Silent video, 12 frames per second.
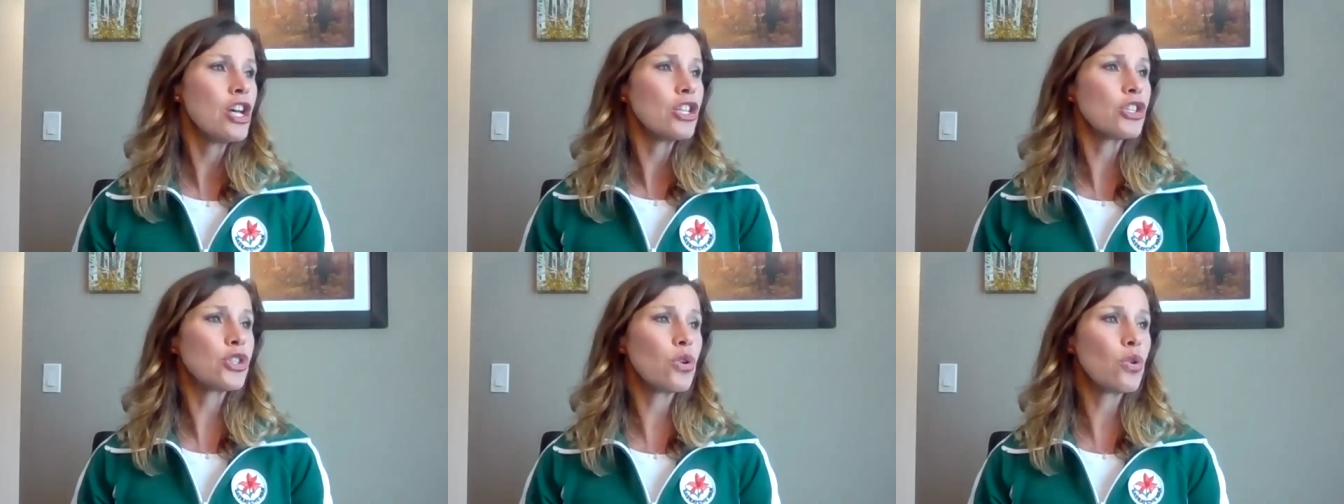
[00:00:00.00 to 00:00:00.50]

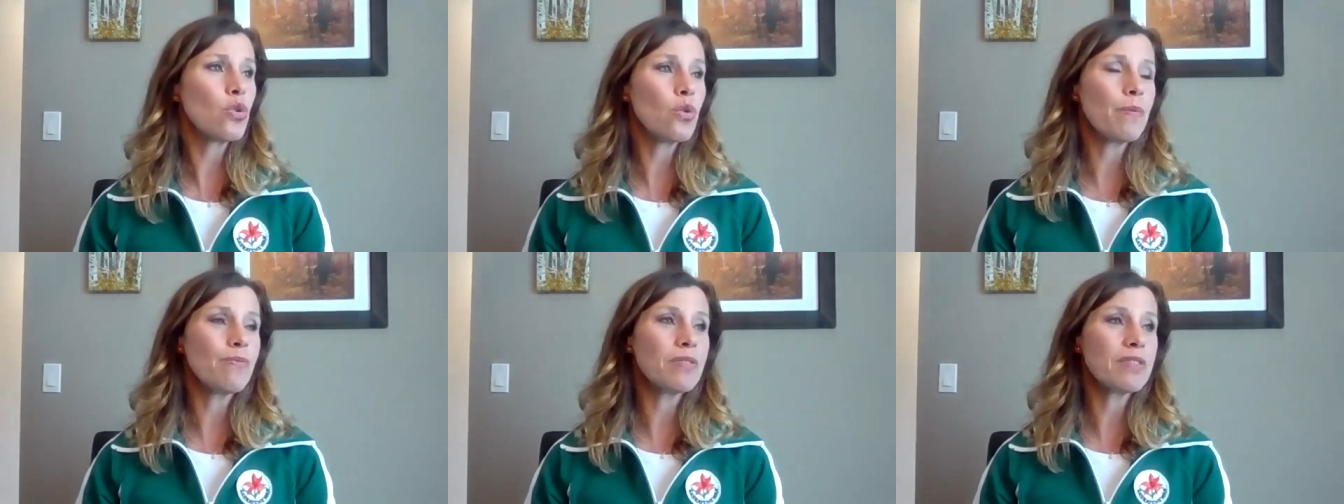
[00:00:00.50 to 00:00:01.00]

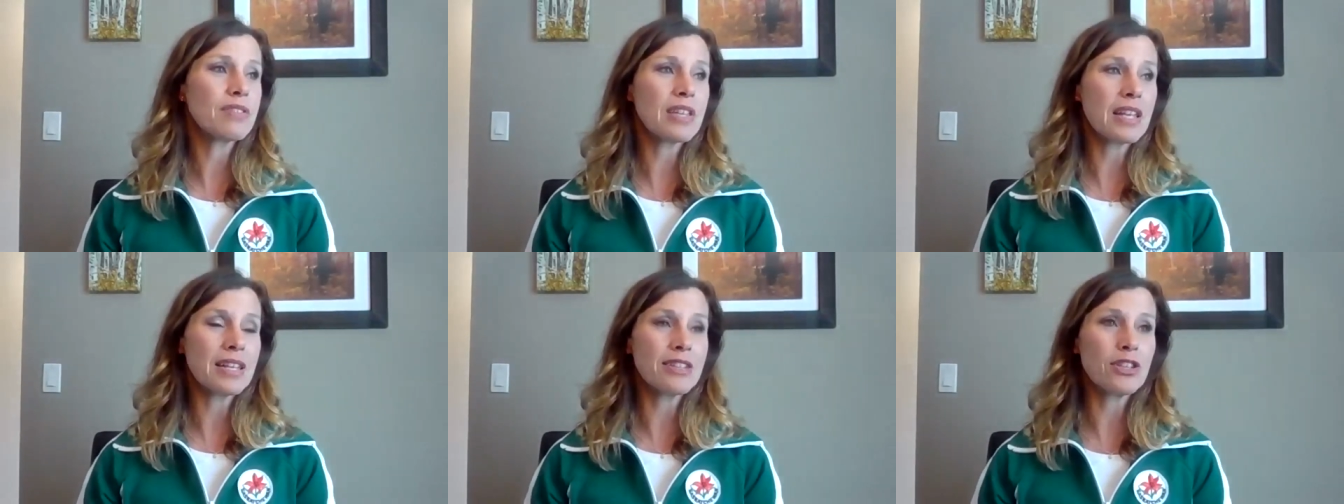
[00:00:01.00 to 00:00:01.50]
So
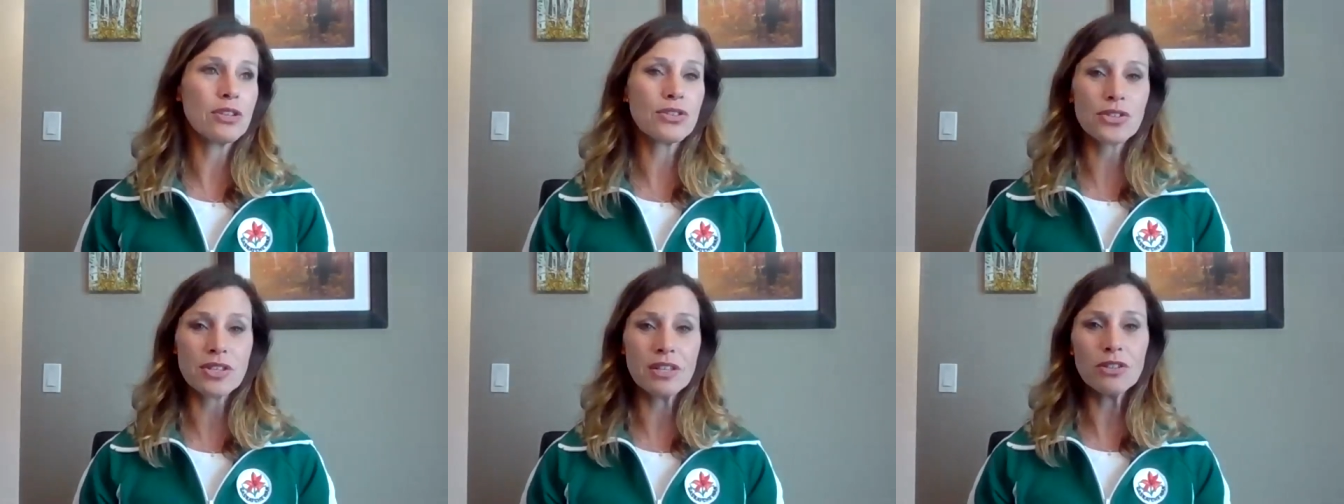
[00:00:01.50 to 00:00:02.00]
to
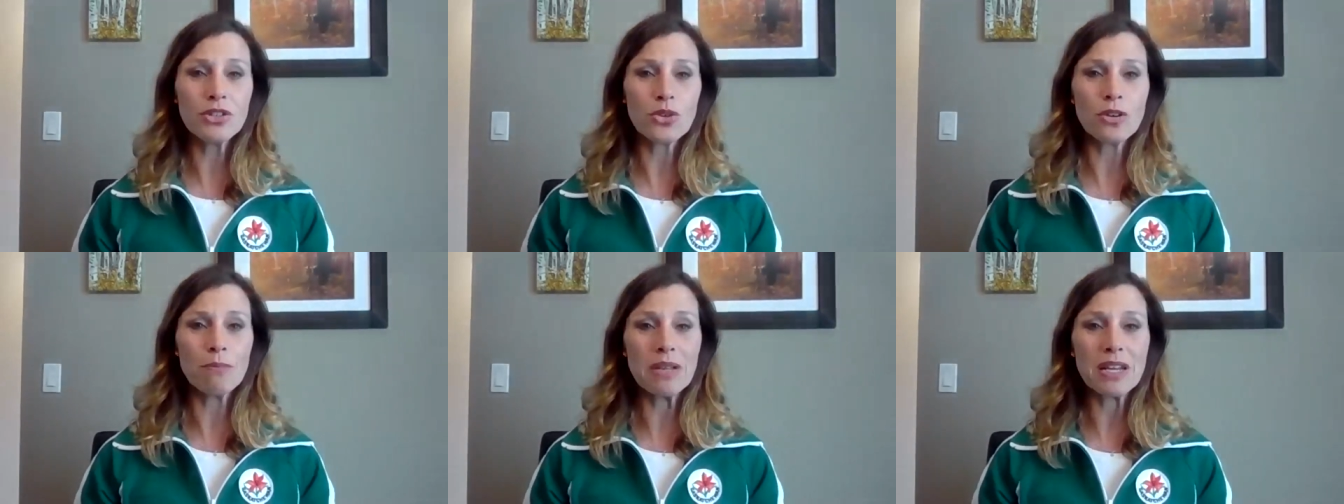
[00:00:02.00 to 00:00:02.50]
still
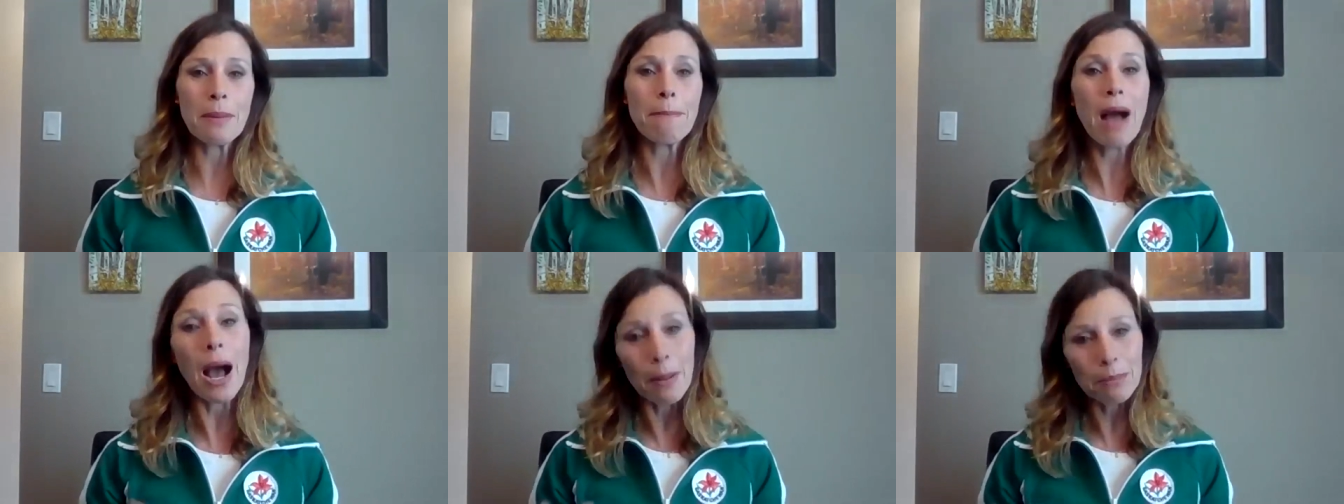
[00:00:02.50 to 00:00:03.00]
sort of be in a
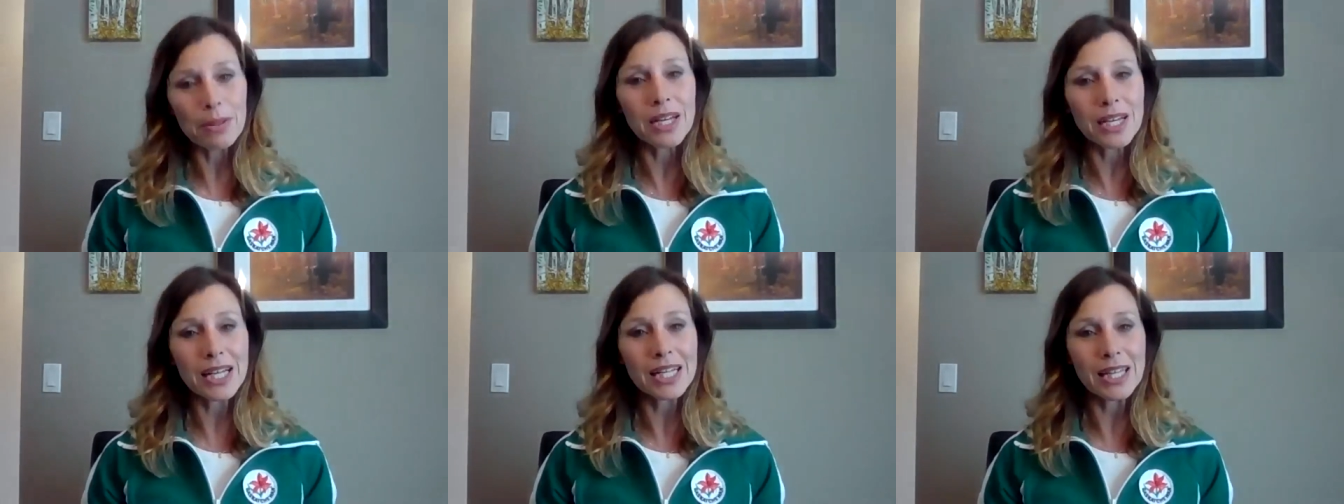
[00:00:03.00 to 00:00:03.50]

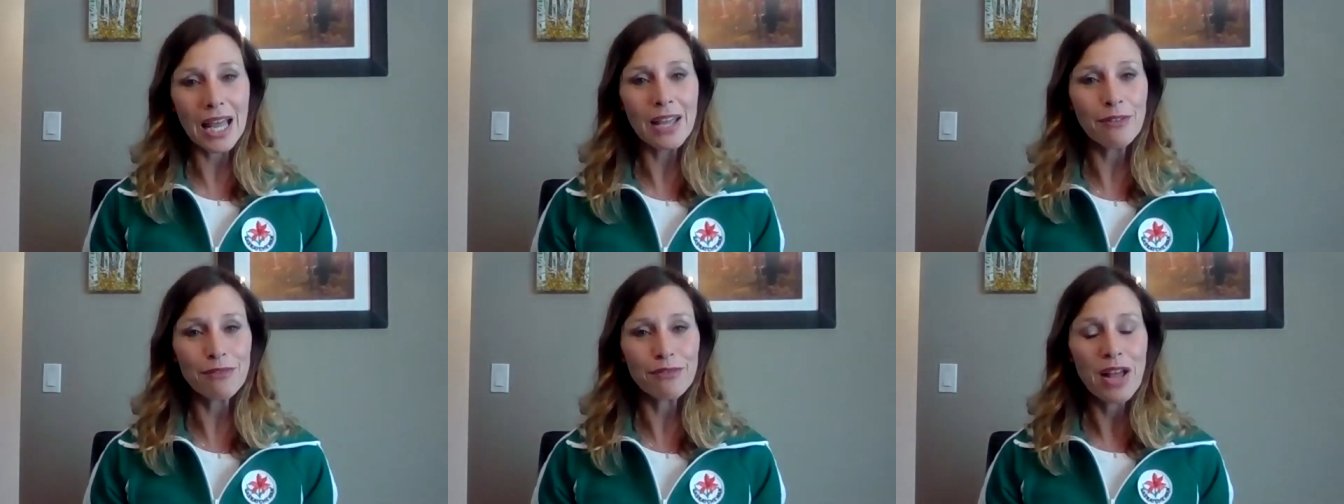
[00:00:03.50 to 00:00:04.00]
public
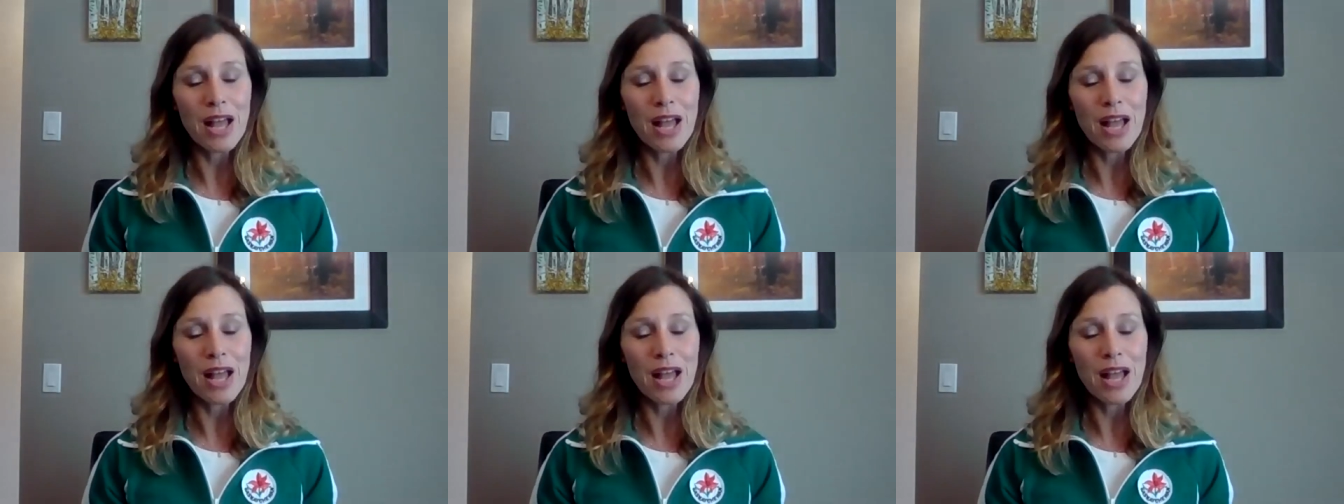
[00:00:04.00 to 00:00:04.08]
life